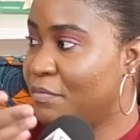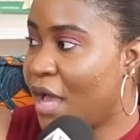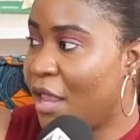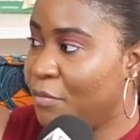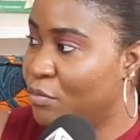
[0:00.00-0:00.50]

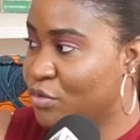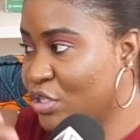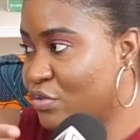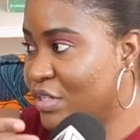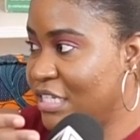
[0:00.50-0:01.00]
album
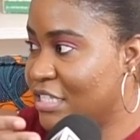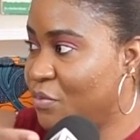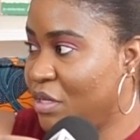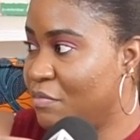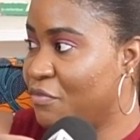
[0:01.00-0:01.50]
just released the
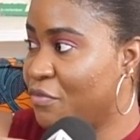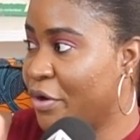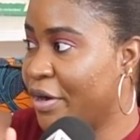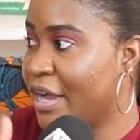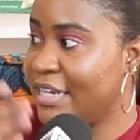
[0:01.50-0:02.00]
week
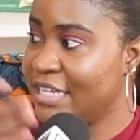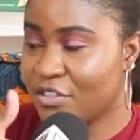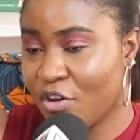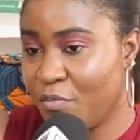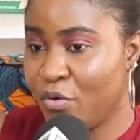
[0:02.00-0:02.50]
before, and
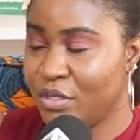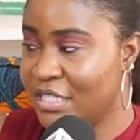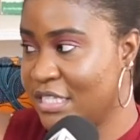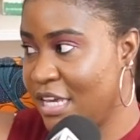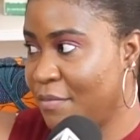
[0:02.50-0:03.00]
this come out the
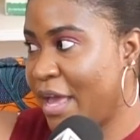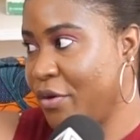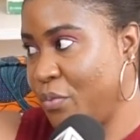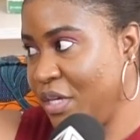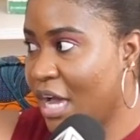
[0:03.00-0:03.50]
same
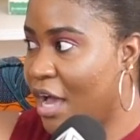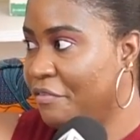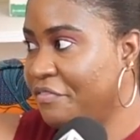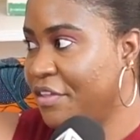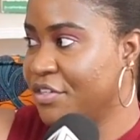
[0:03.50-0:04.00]
like the week
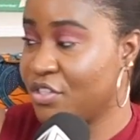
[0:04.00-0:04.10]
after.